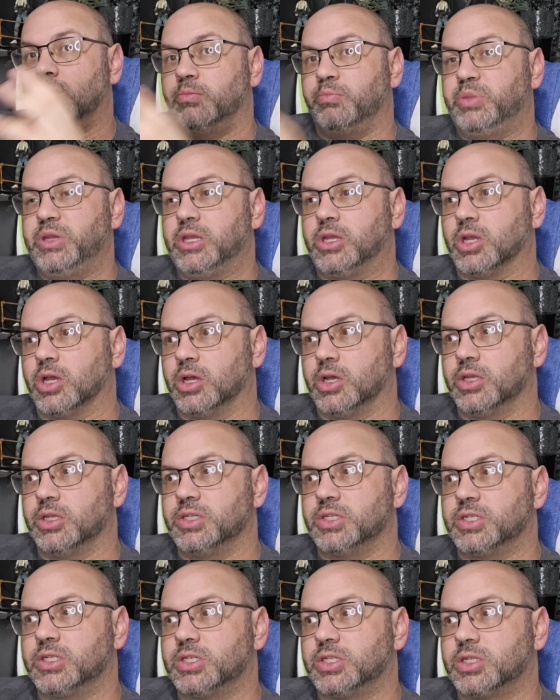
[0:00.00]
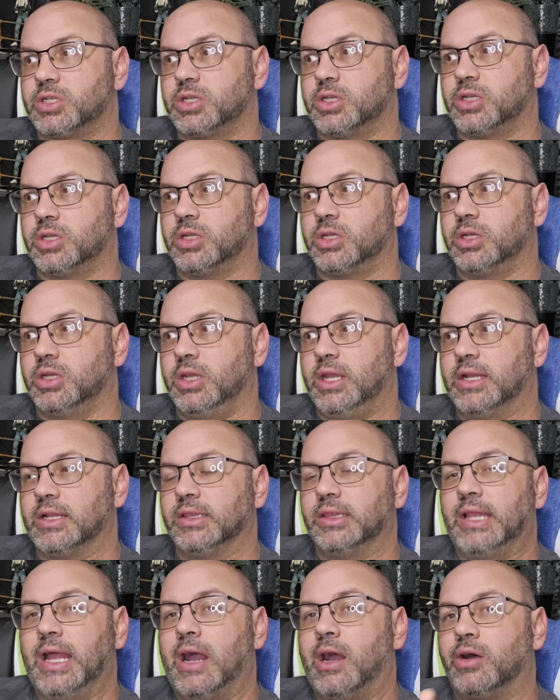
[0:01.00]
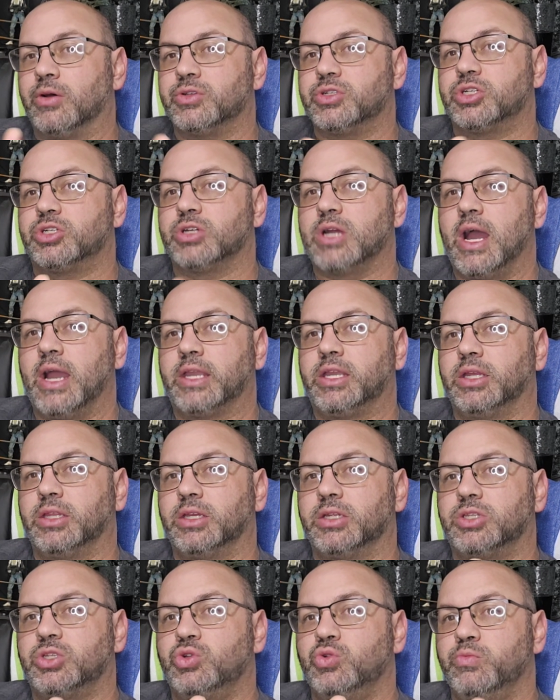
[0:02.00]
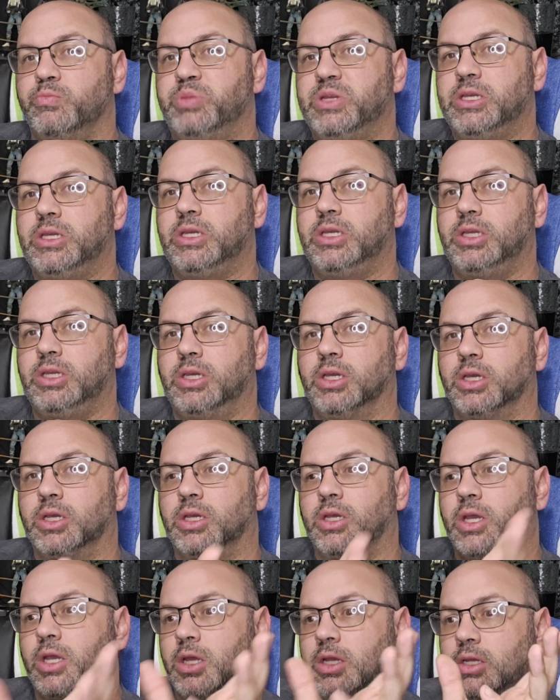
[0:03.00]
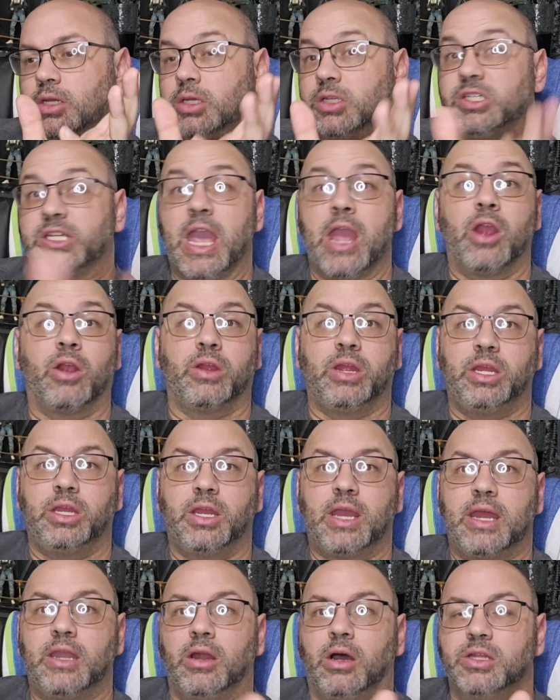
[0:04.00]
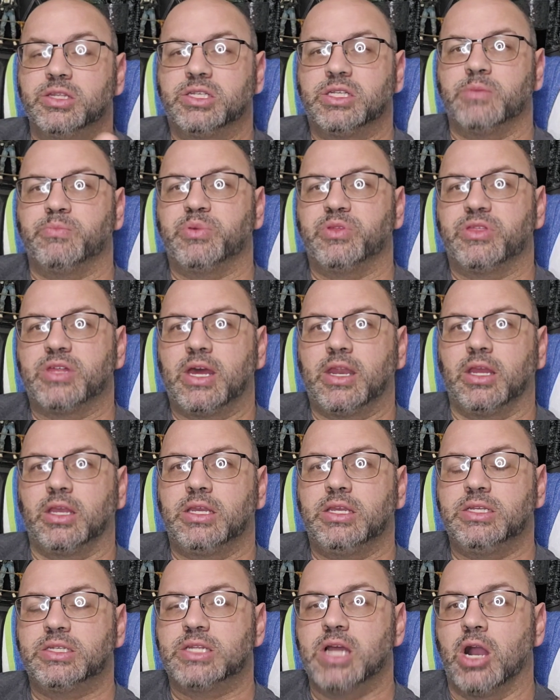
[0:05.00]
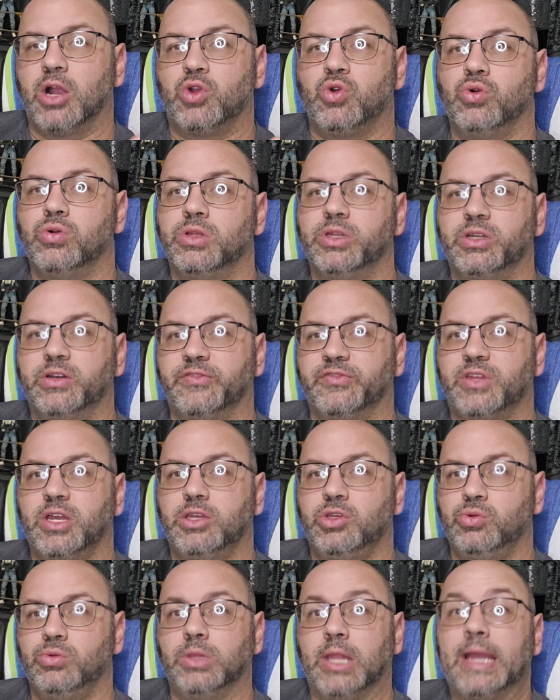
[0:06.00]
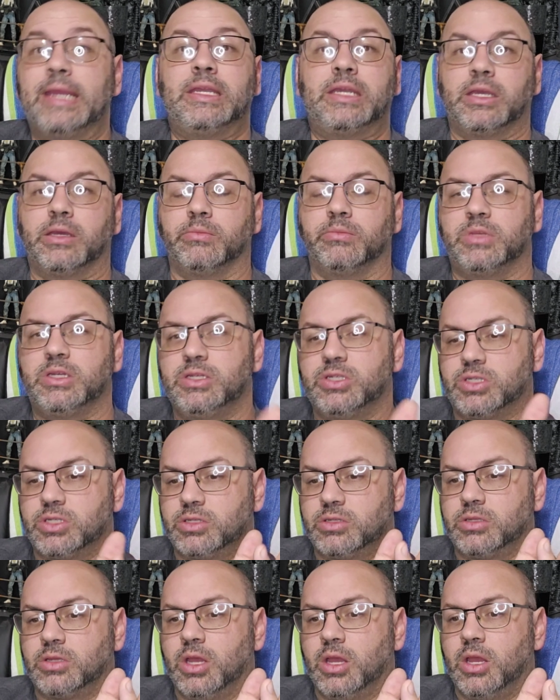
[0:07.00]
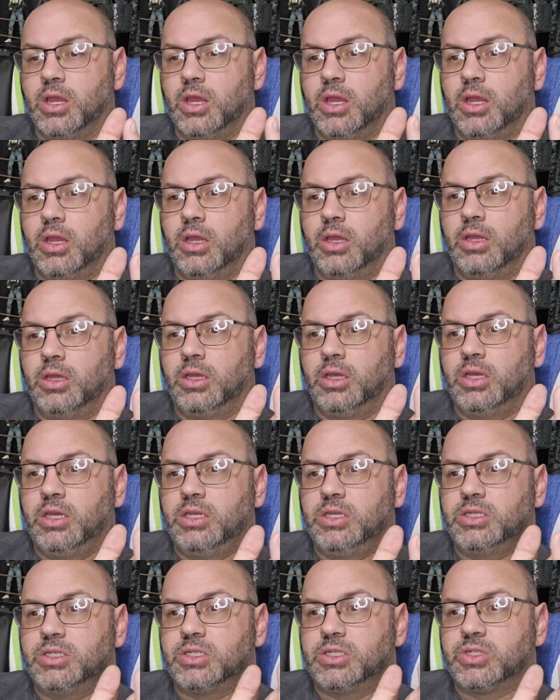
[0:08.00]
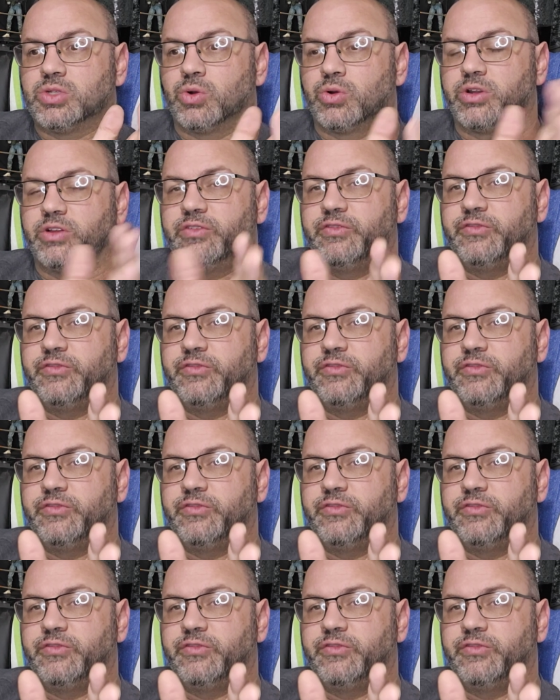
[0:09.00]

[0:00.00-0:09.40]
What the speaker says: because it allows Dracula to be scary and unsympathetic. He's not cool enough that you like him. He's sort